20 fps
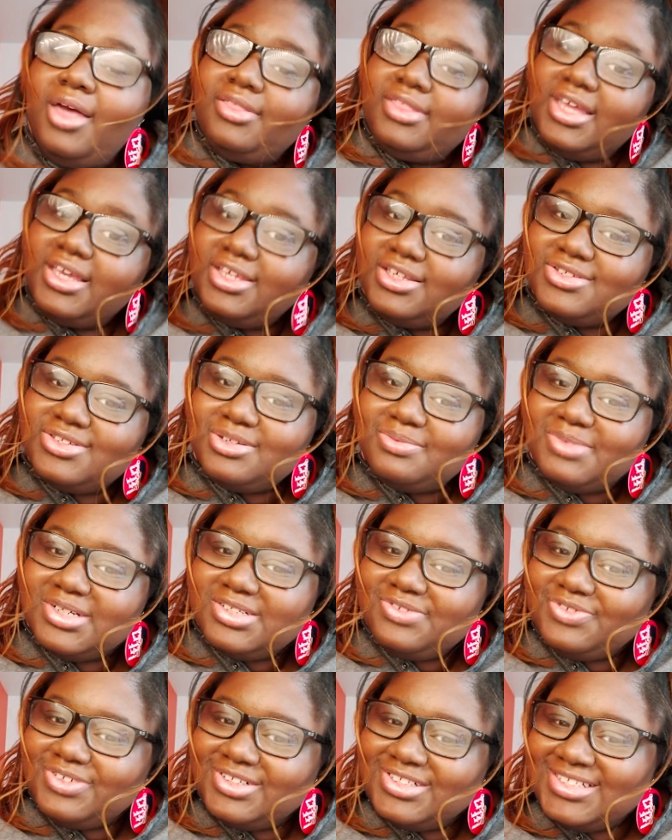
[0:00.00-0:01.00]
thank you so
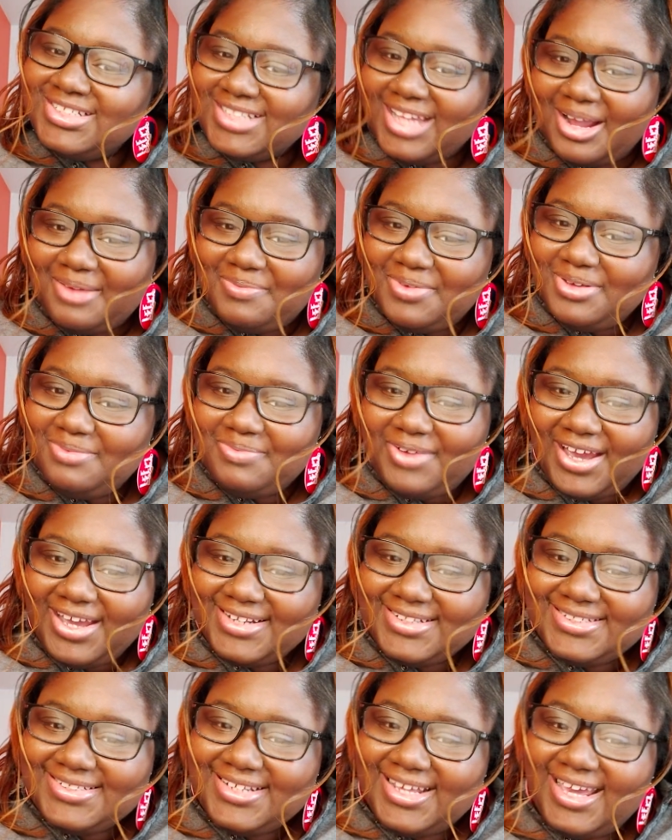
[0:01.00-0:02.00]
much for stopping by
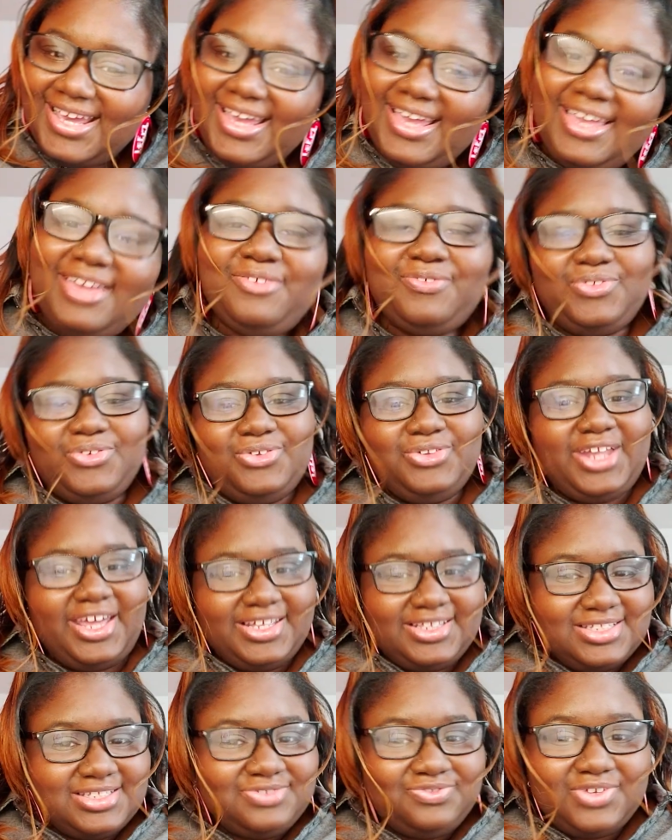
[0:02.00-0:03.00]
today. If you
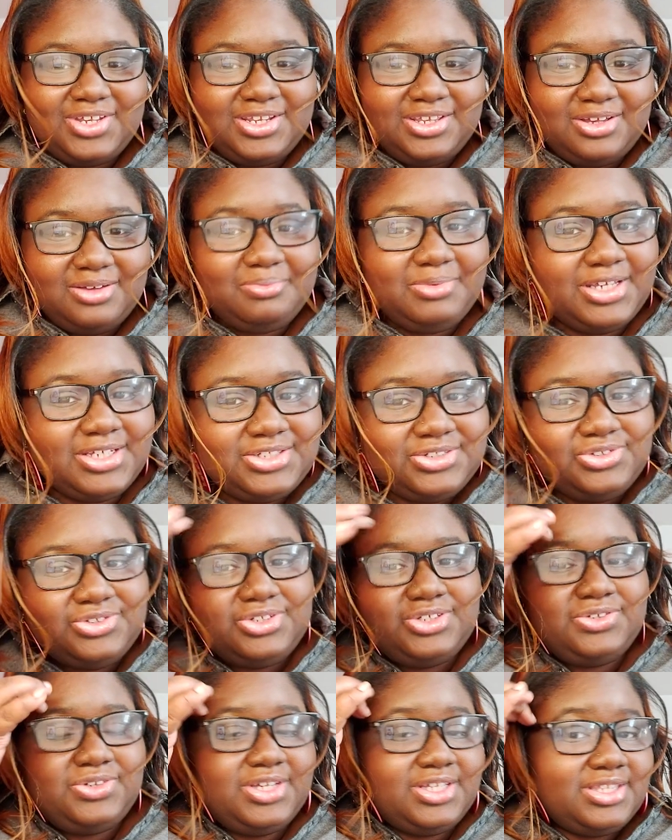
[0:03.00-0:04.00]
like this video, make sure
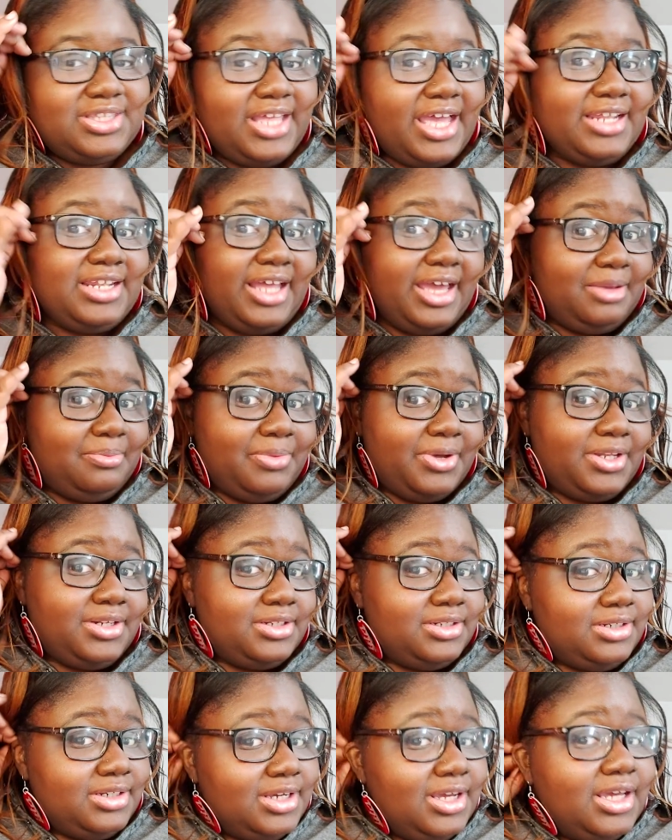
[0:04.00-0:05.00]
you hit that like
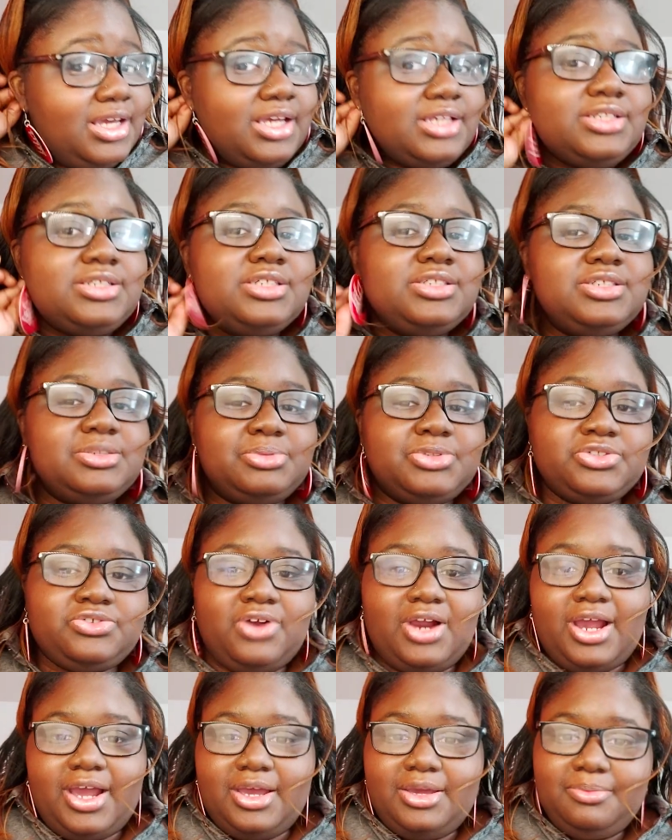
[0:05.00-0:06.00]
button,
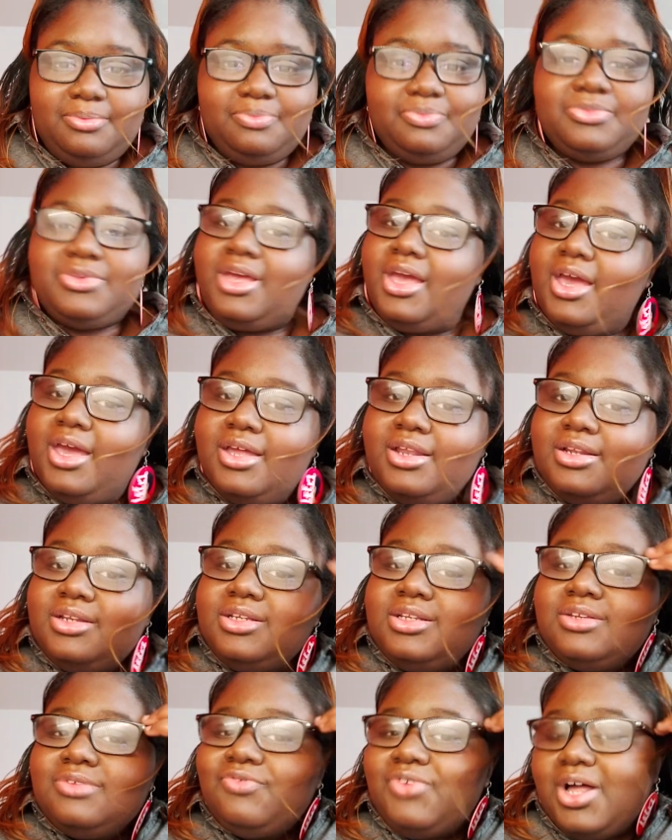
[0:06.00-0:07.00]
subscribe,
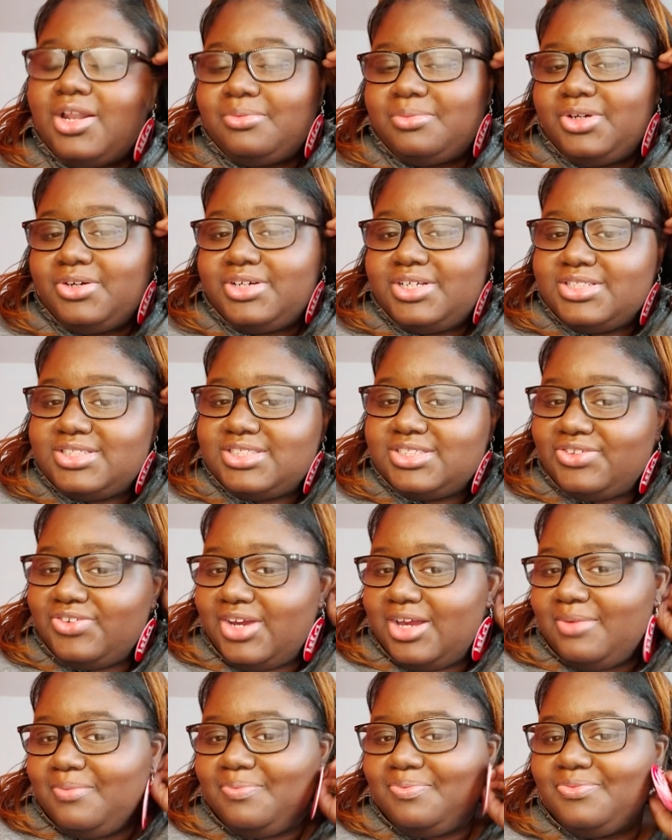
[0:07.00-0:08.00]
and follow me on
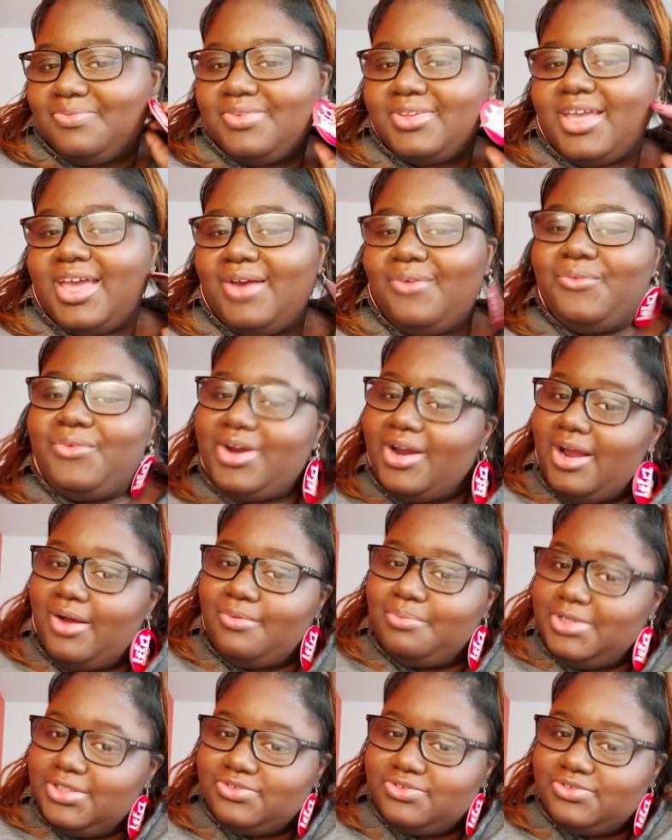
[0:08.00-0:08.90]
Instagram, where I'll be